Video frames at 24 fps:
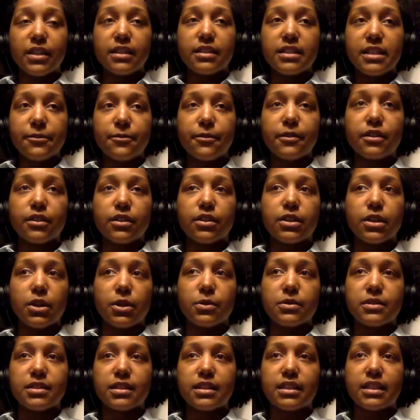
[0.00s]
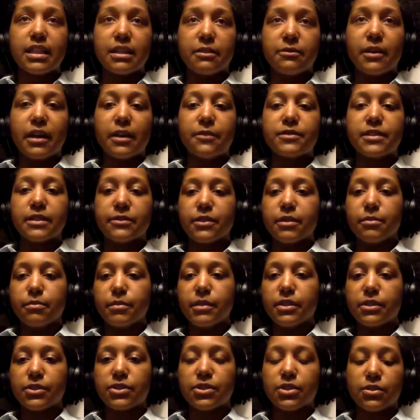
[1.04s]
different goats give off different milk.
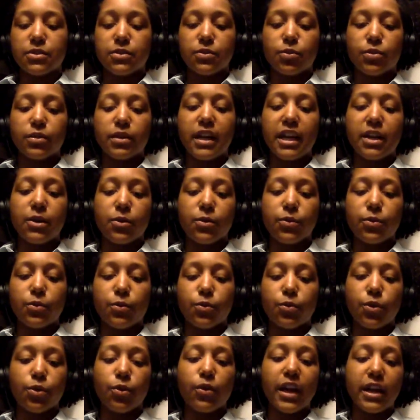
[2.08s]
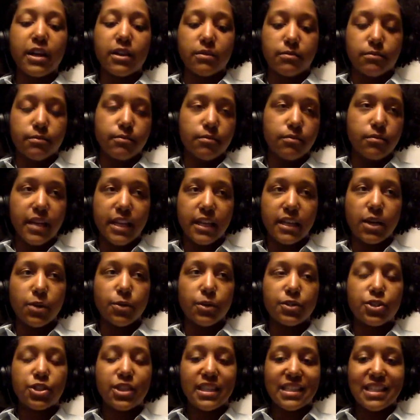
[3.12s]
So who I hang out with, she
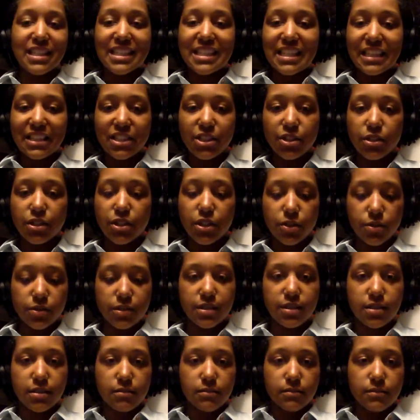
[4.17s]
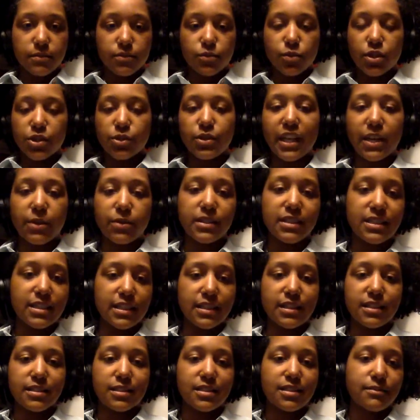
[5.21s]
has these little goats. Well, you can't really see
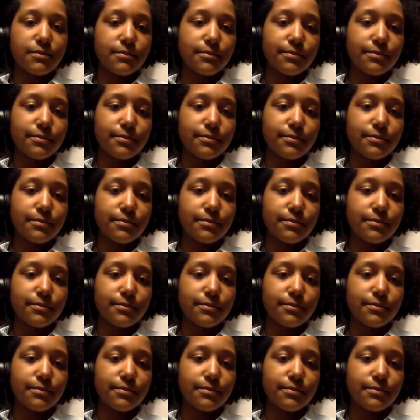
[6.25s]
because